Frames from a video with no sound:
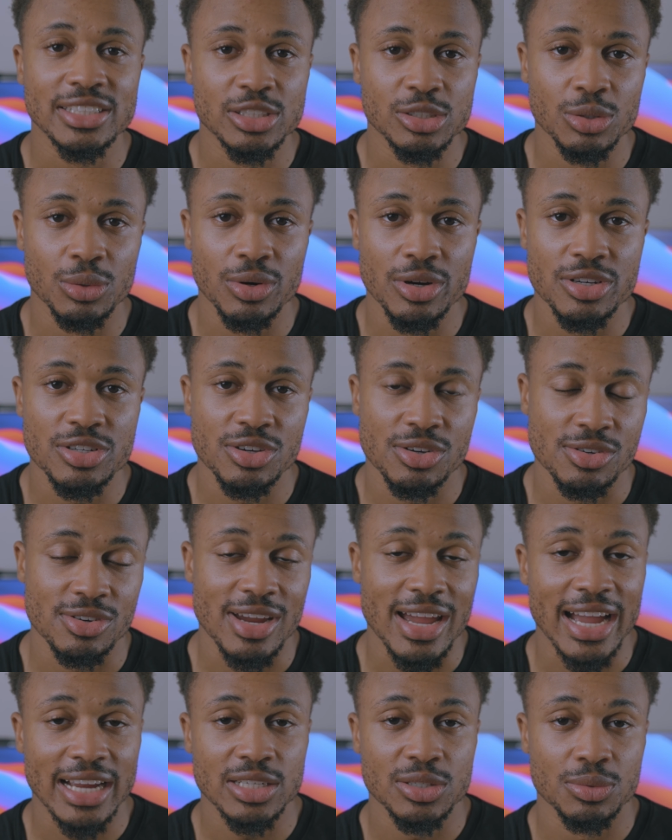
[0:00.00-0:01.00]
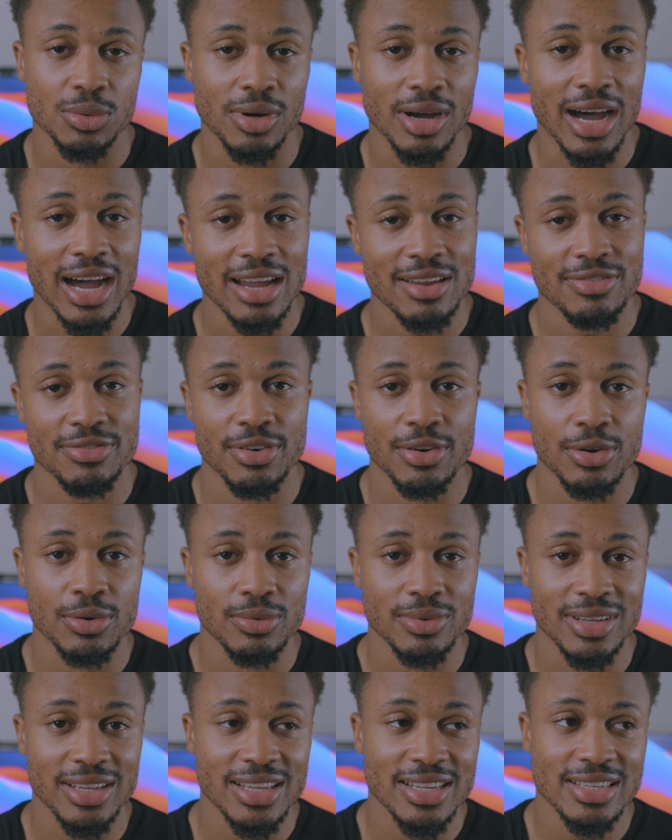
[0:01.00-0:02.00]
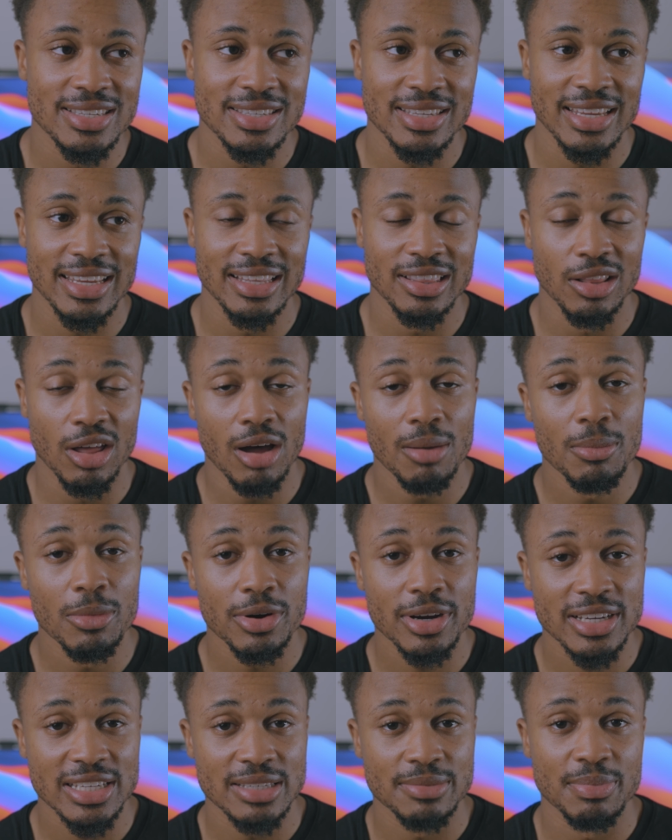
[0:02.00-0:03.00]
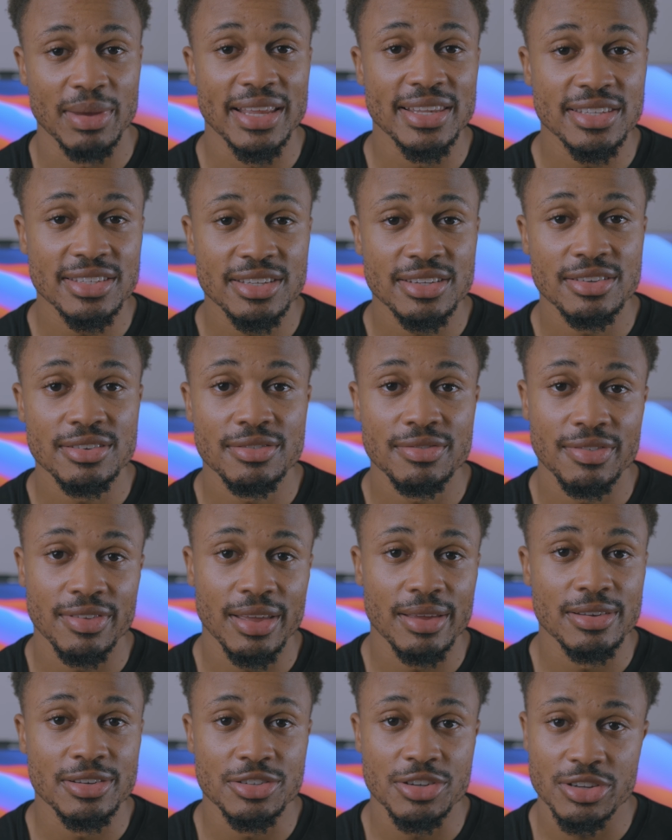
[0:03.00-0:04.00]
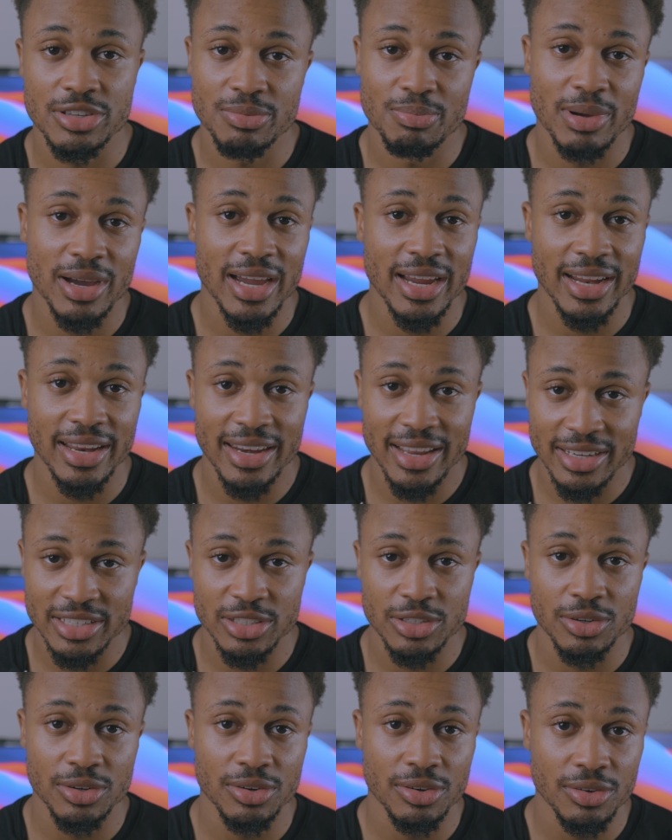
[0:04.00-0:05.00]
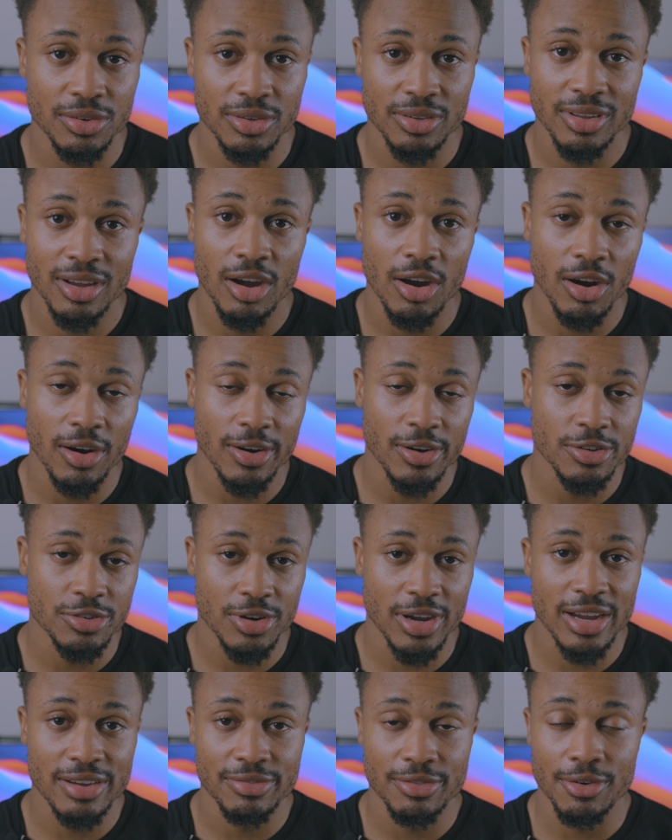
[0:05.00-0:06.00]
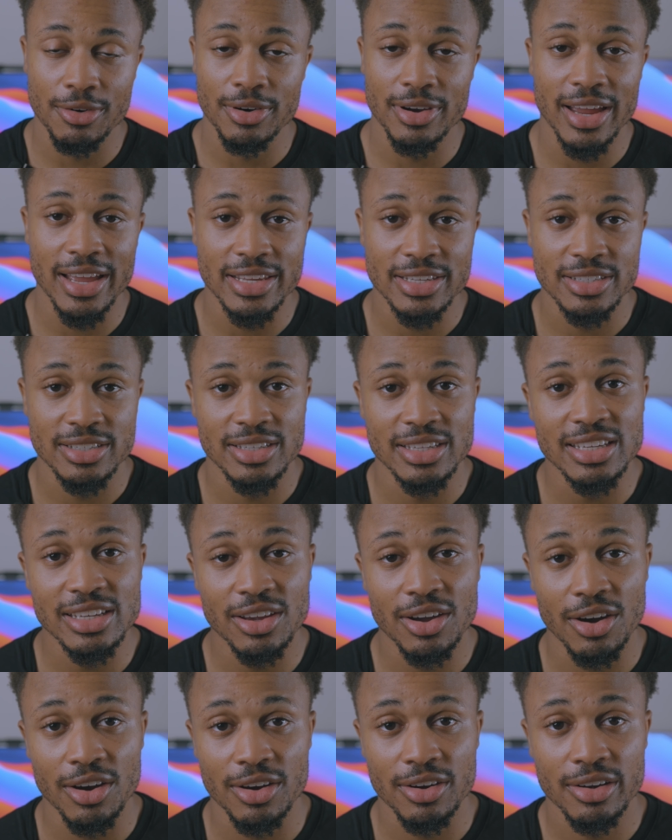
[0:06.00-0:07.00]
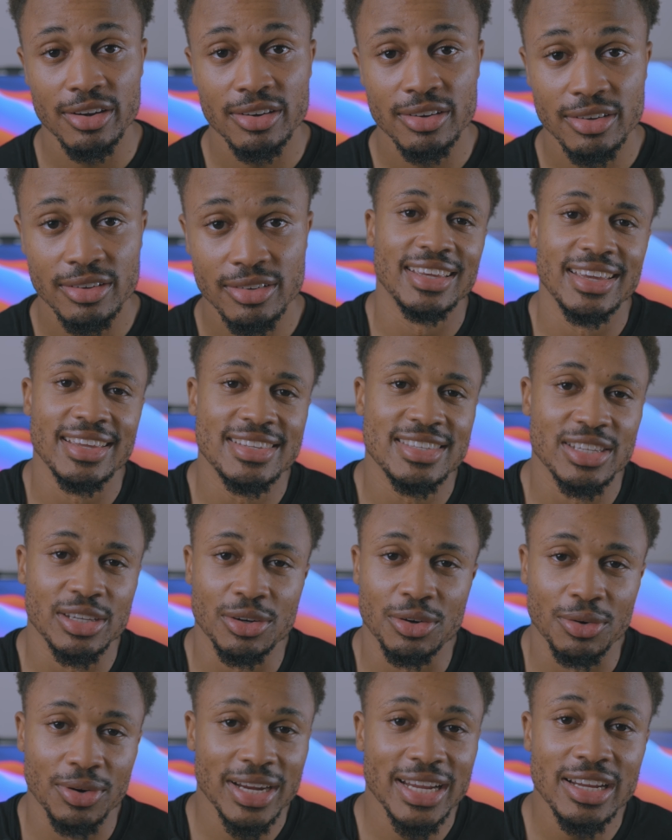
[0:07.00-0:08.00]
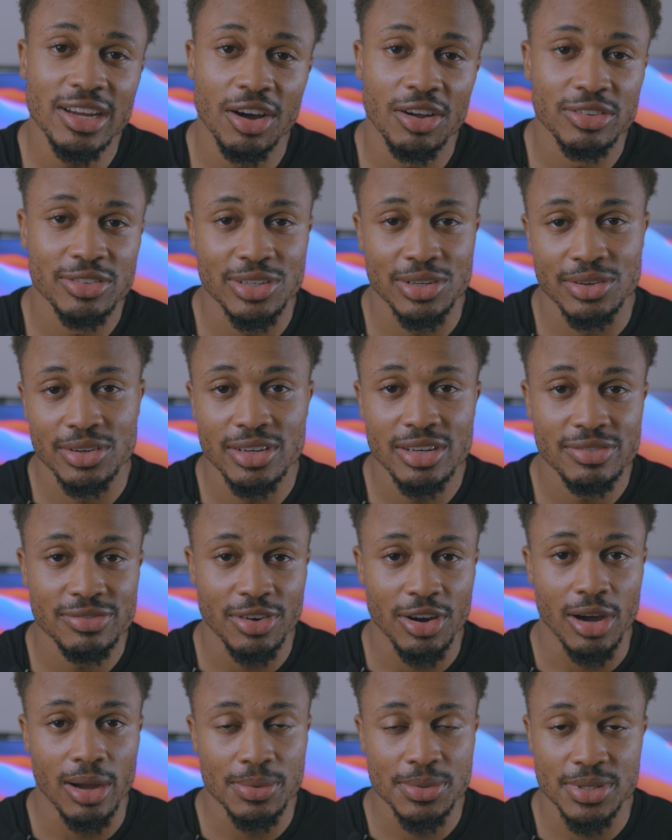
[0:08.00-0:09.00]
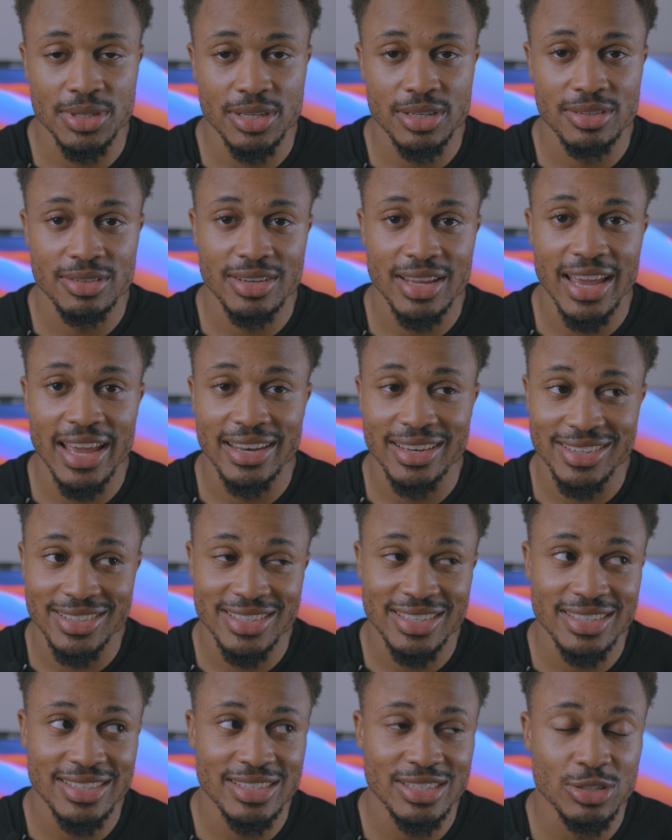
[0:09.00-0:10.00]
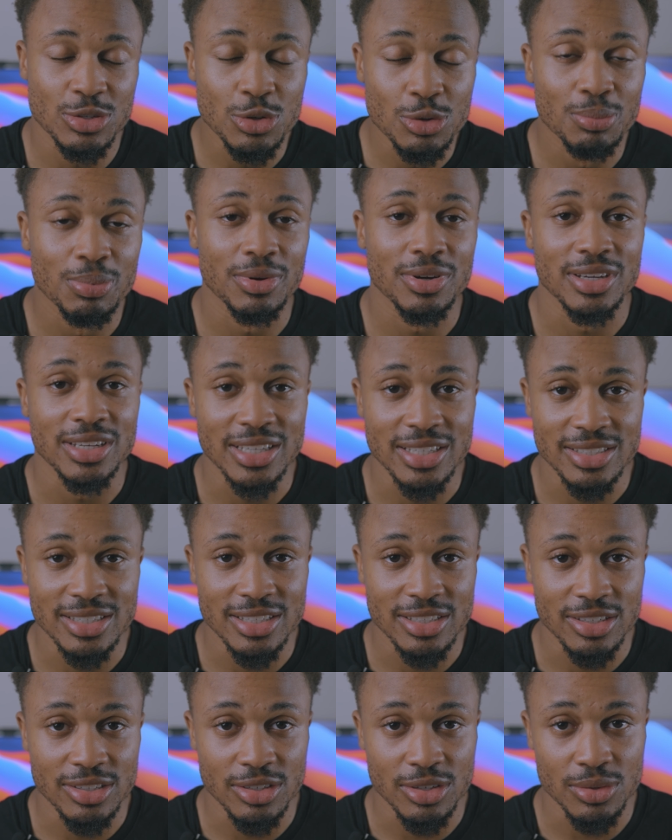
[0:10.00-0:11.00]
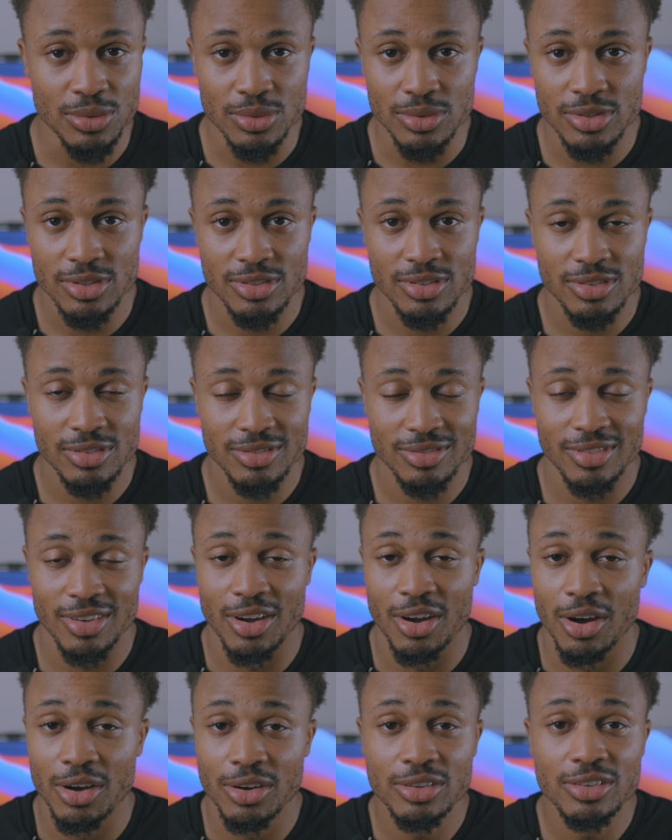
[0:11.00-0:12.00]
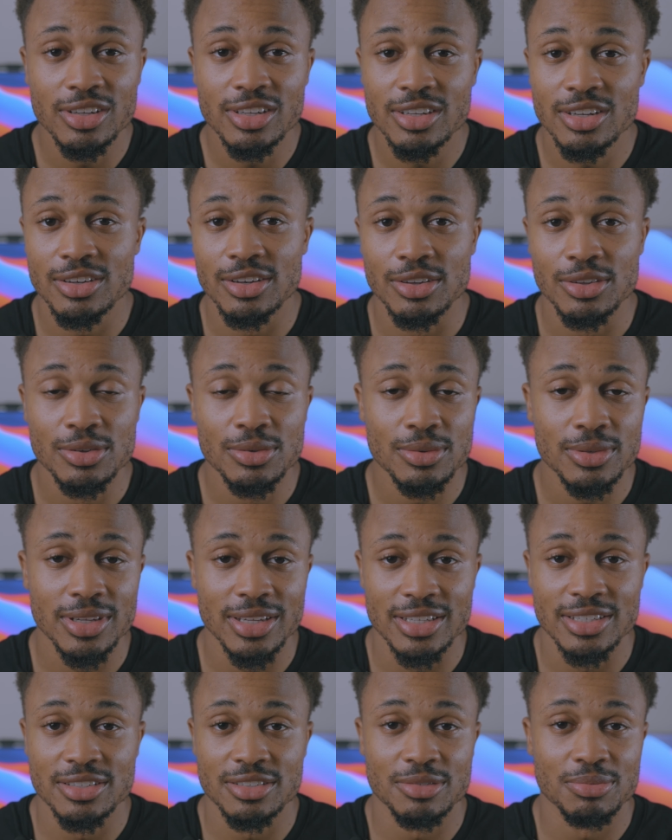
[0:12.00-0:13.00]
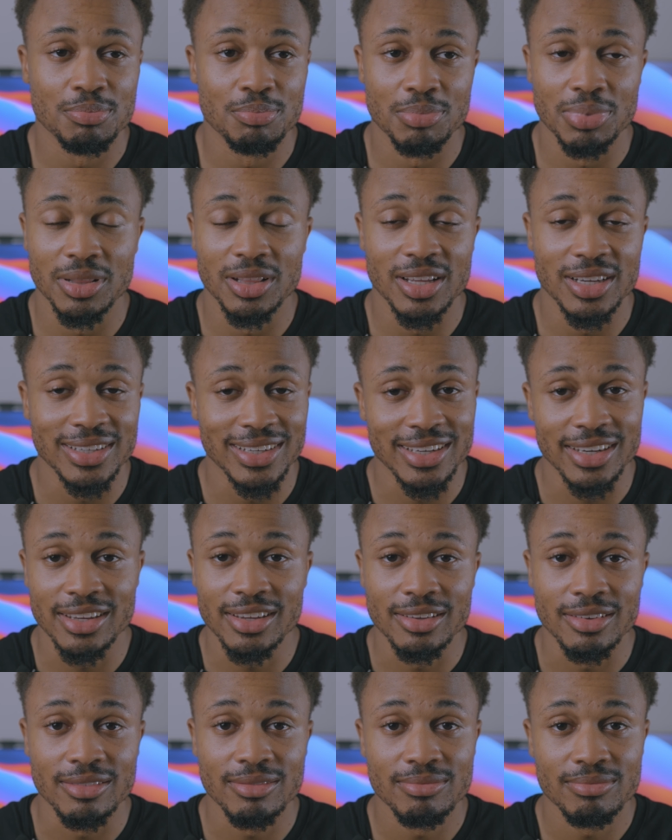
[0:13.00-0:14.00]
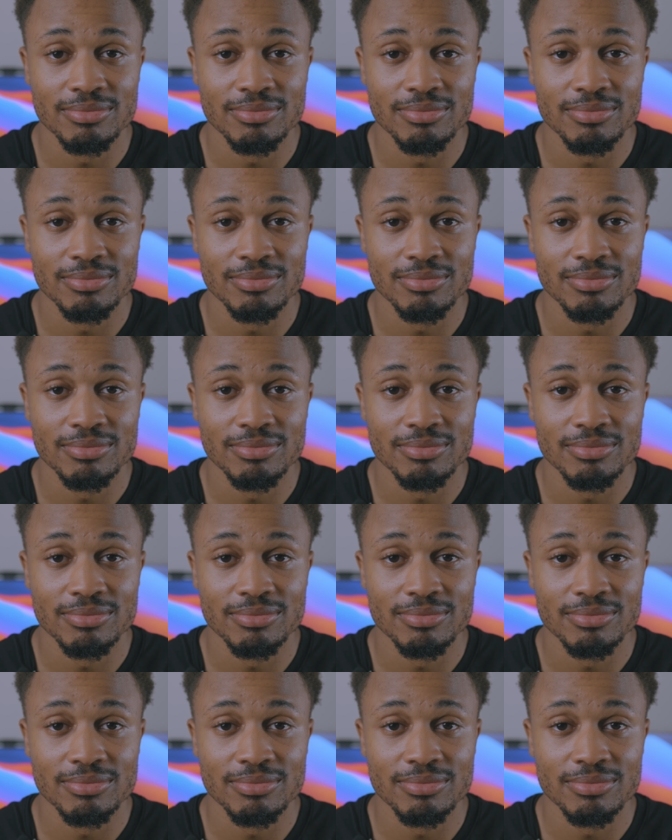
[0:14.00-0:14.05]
storage on your actual iPhone is a lot more expensive than just buying an external hard drive or SD card. It's a great alternative option and it's super easy to use. All you need to do is plug it in.